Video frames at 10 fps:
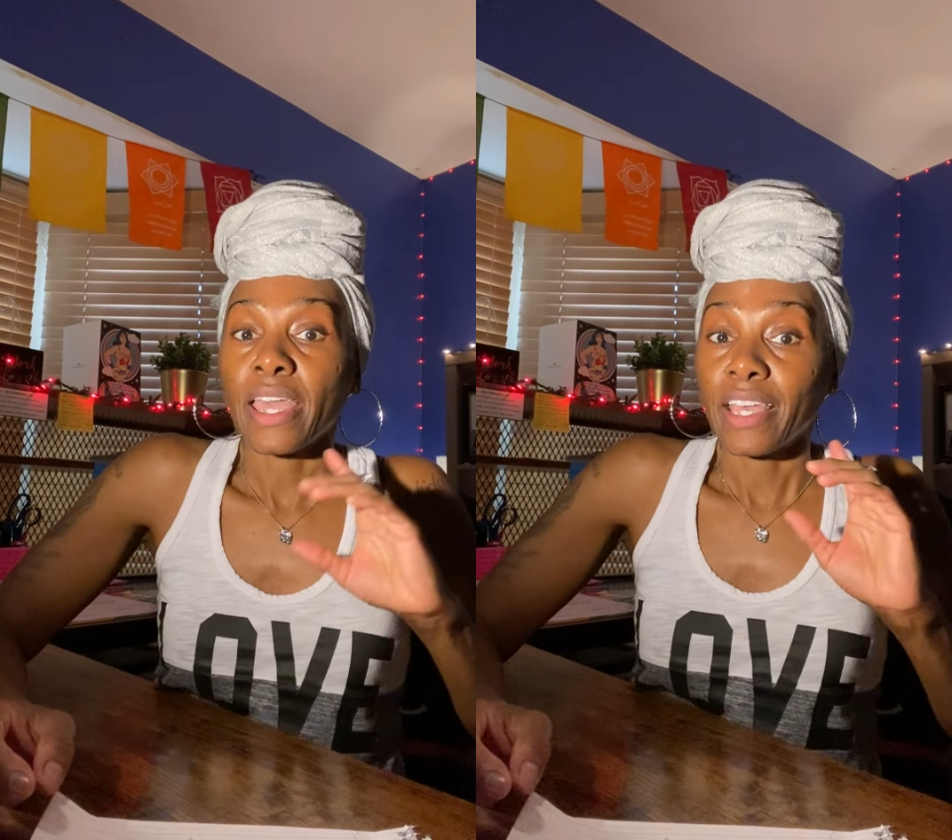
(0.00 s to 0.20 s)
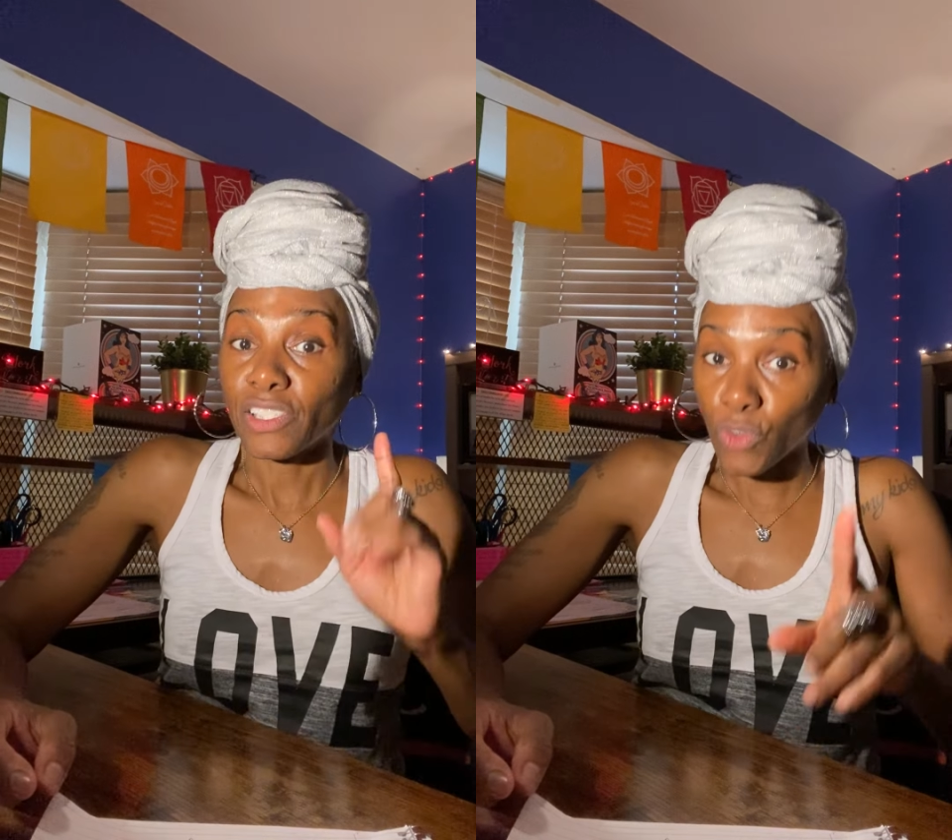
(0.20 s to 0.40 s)

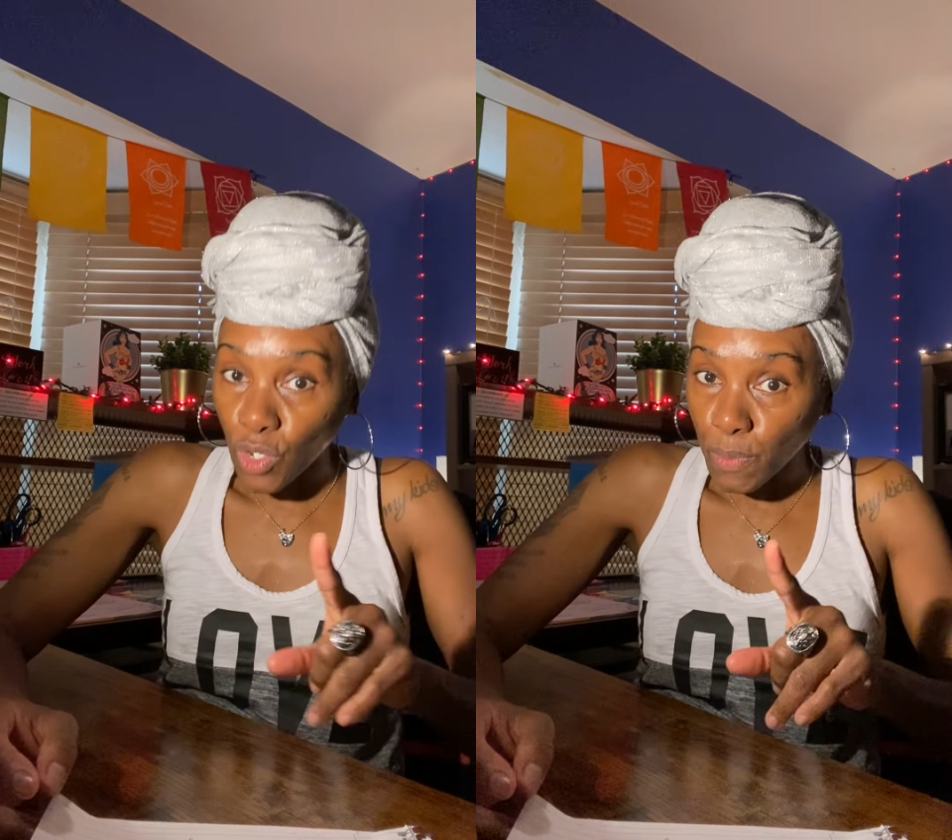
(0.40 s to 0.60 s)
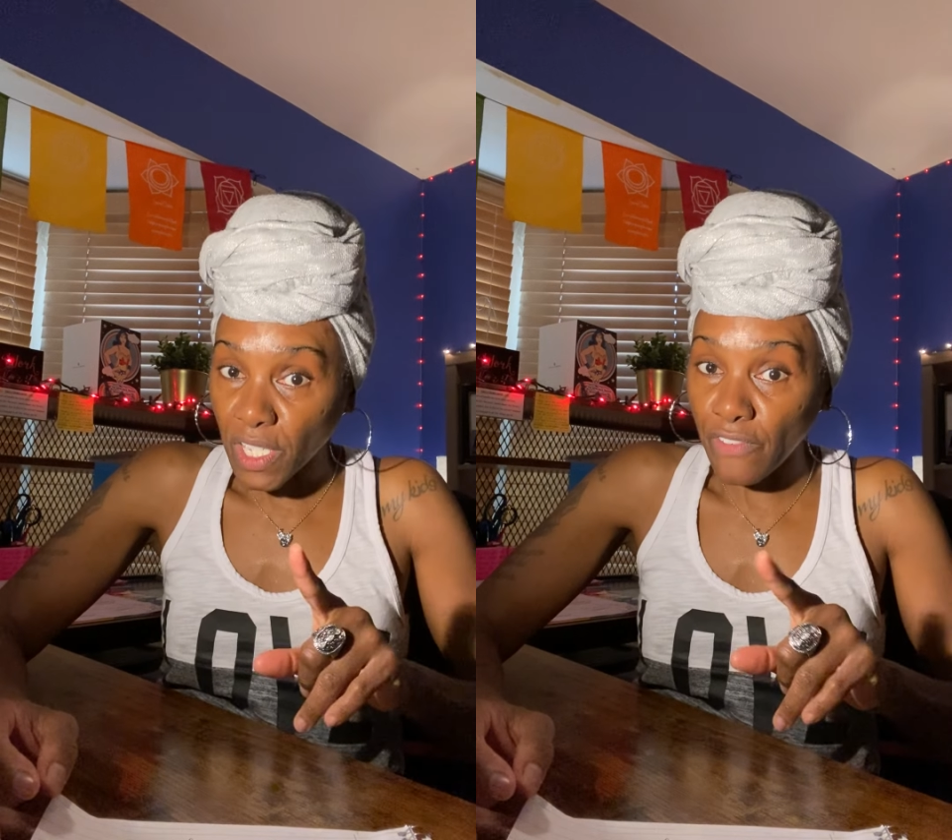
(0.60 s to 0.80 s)
It's for
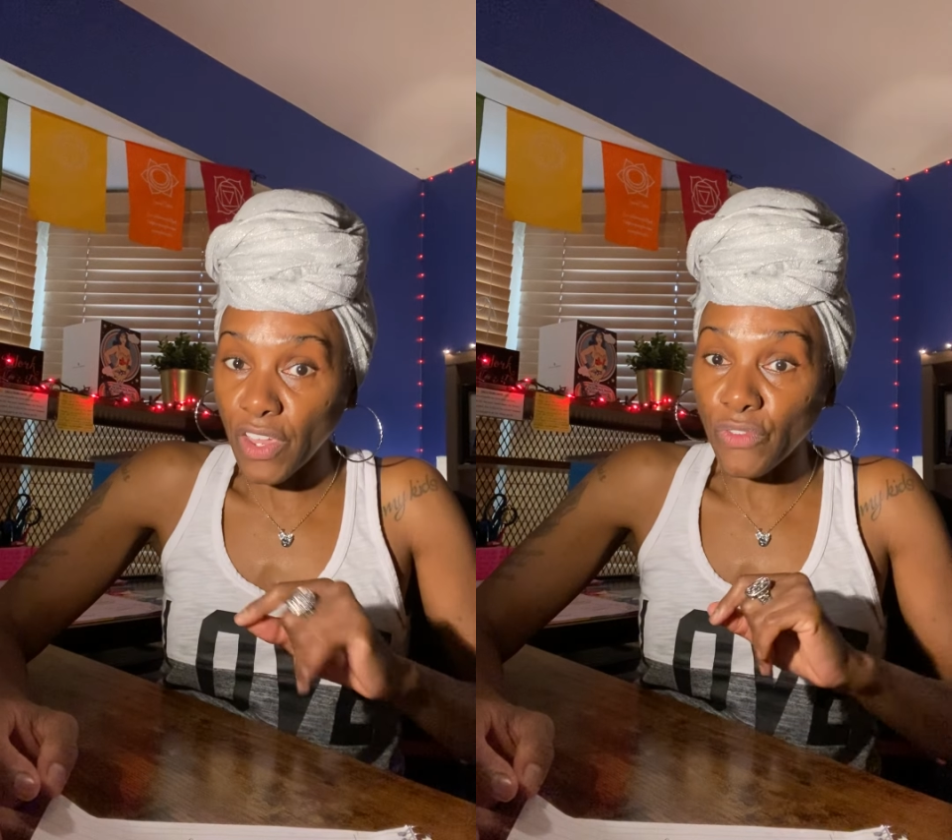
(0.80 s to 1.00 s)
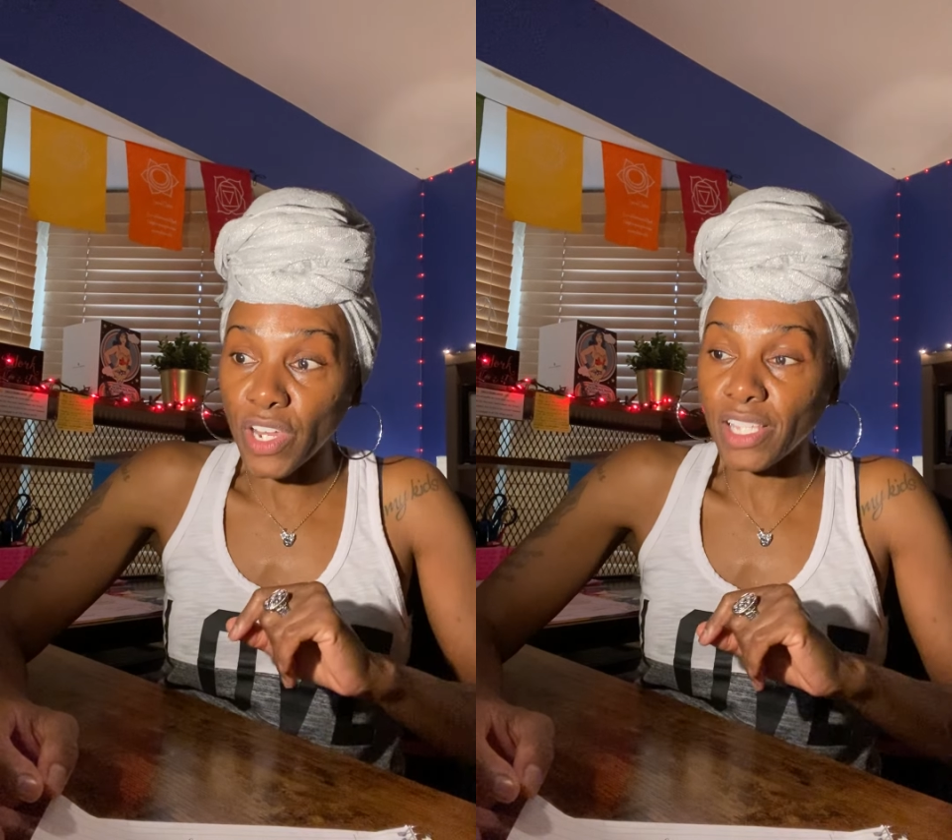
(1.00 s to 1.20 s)
a
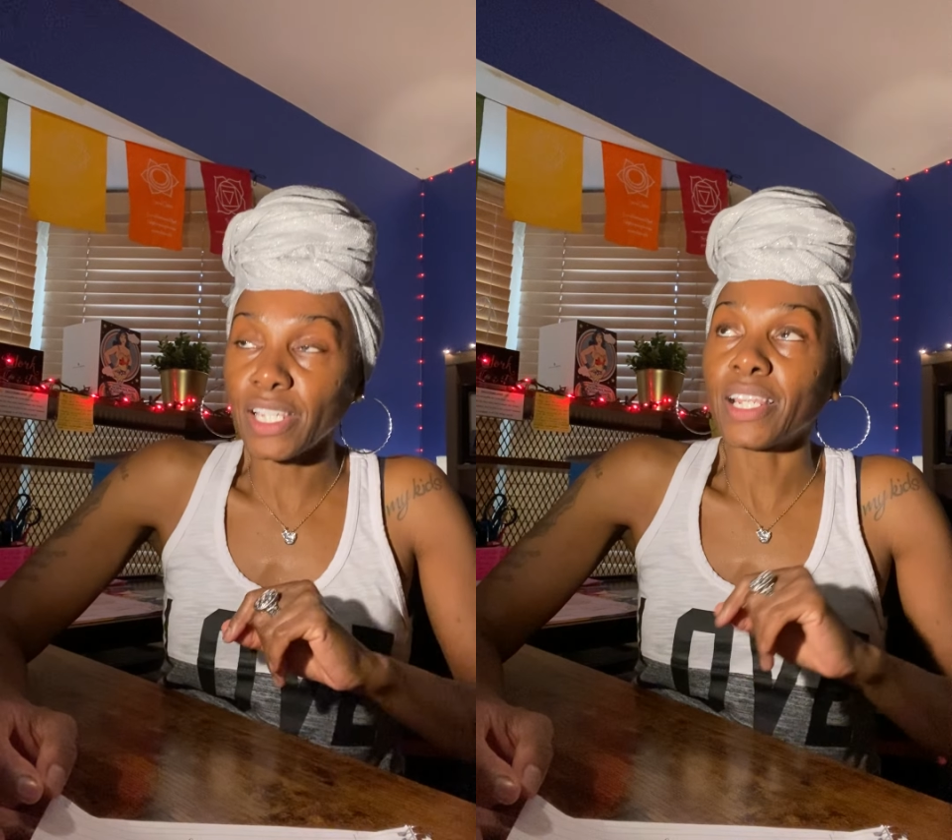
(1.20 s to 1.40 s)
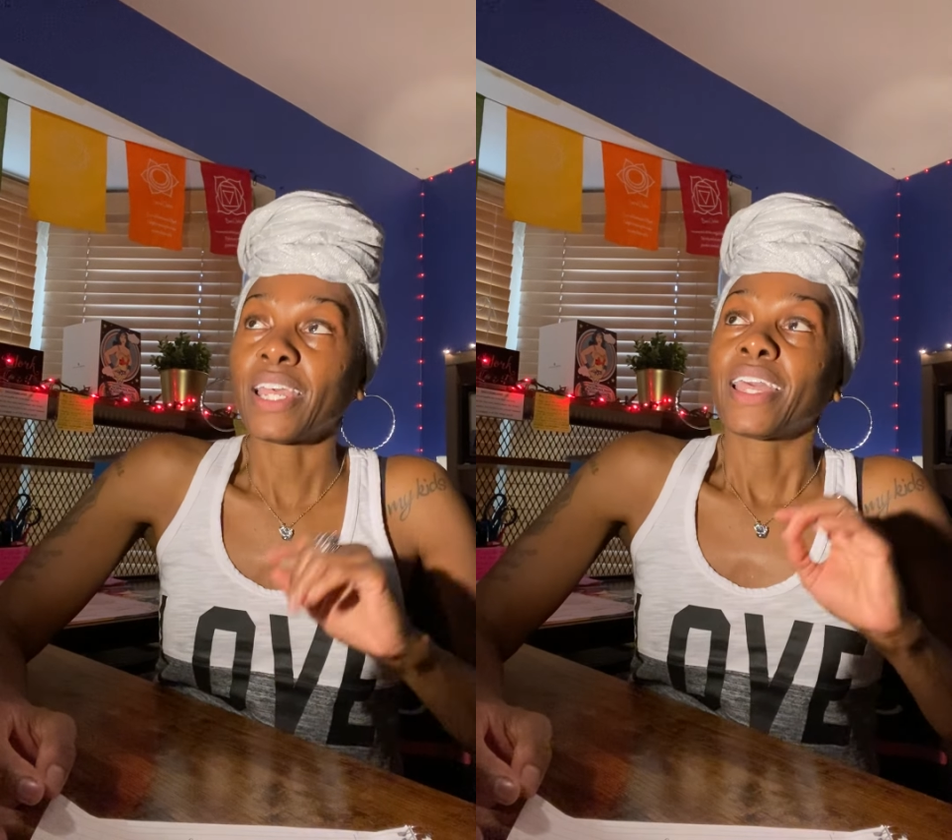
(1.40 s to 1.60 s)
specific
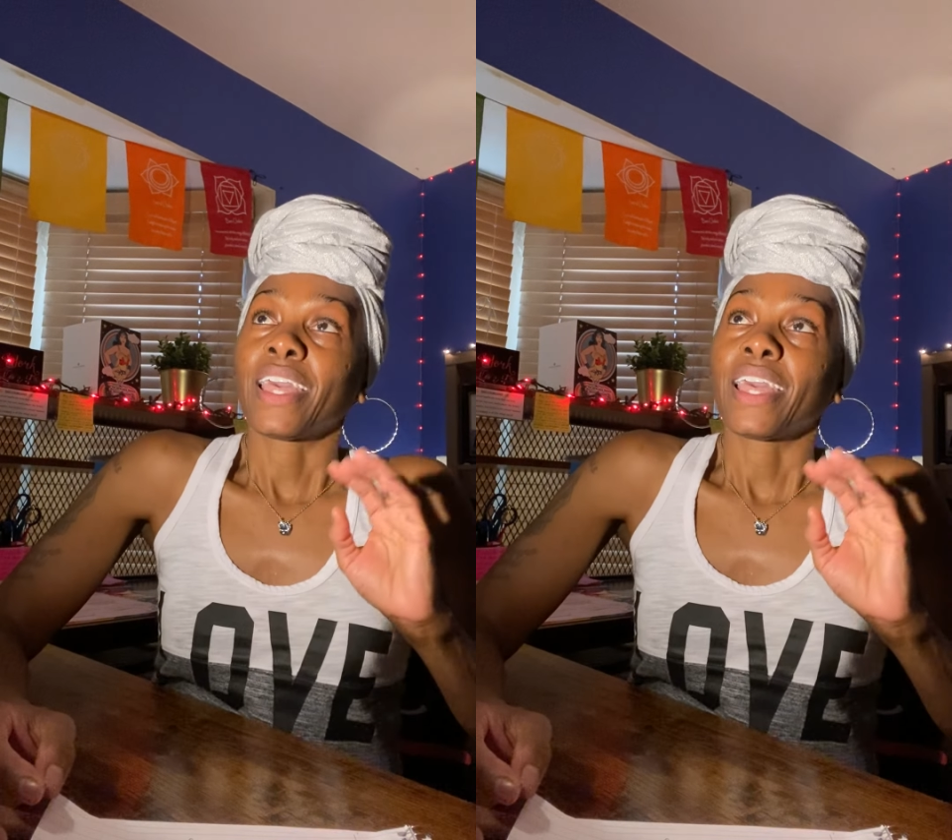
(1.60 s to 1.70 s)
reason,